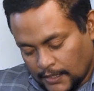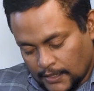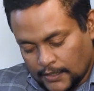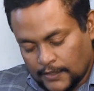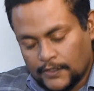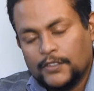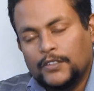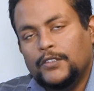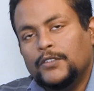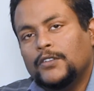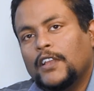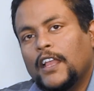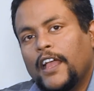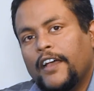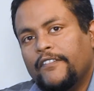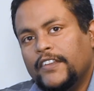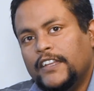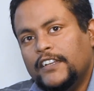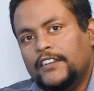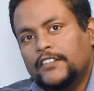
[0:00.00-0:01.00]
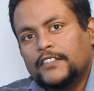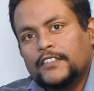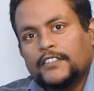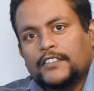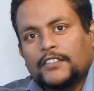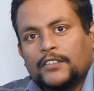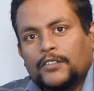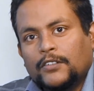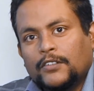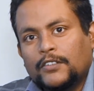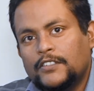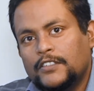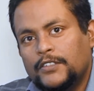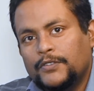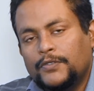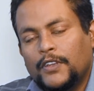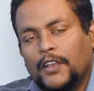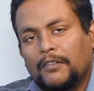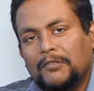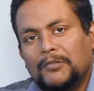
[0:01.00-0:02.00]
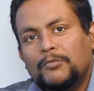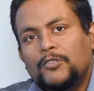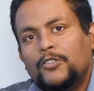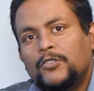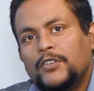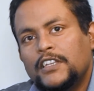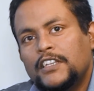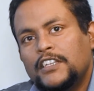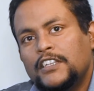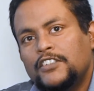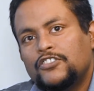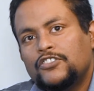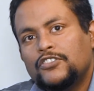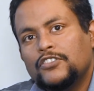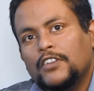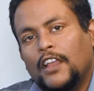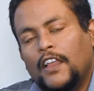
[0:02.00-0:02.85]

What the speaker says: So you have interest costs if you have a mortgage,